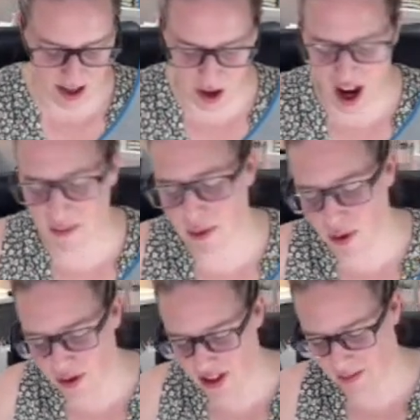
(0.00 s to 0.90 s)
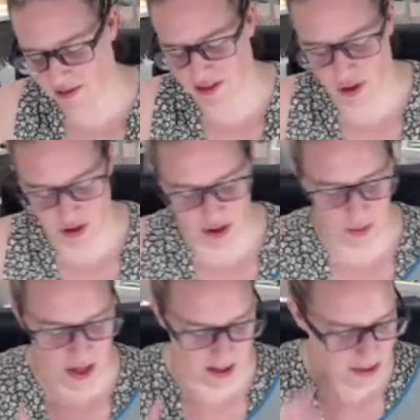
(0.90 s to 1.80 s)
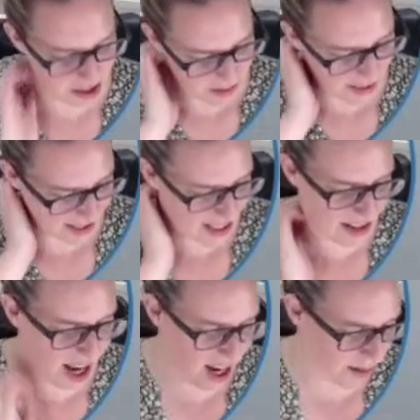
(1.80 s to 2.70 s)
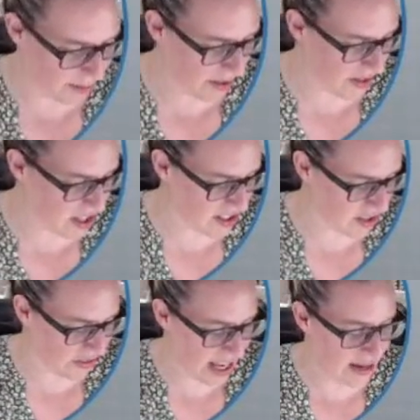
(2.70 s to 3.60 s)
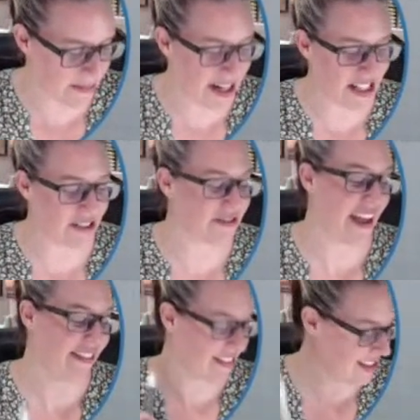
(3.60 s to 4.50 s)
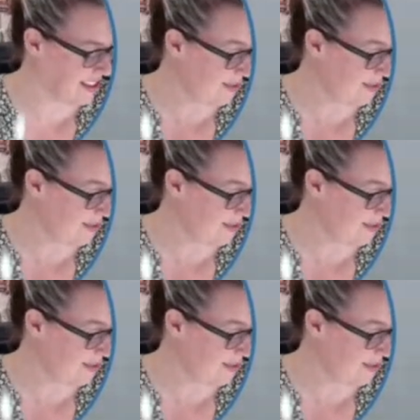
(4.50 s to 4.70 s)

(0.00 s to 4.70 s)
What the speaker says: bought them for when I was doing. I'm going to sort of in my defence.